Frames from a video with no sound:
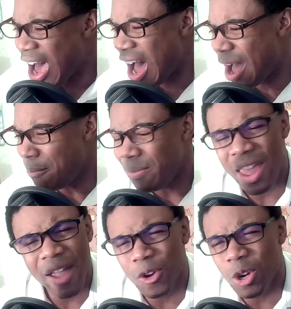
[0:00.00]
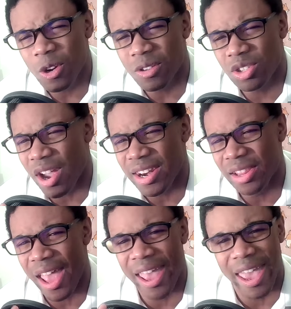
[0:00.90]
I'm never trying to
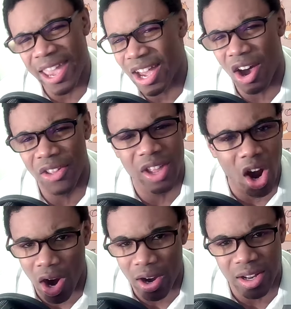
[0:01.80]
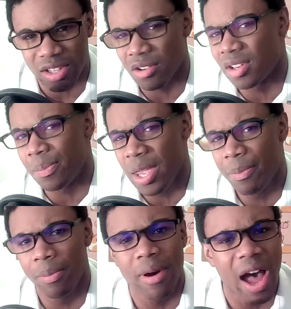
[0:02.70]
like hate on the artist or the
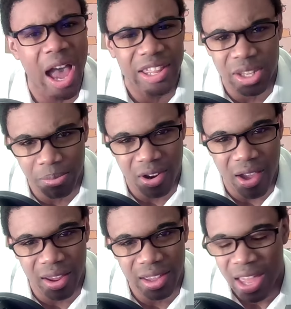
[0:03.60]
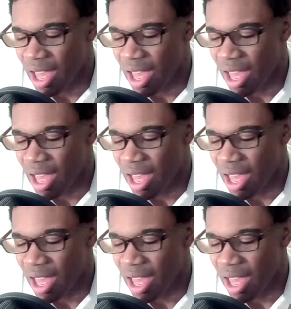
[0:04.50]
people behind the product.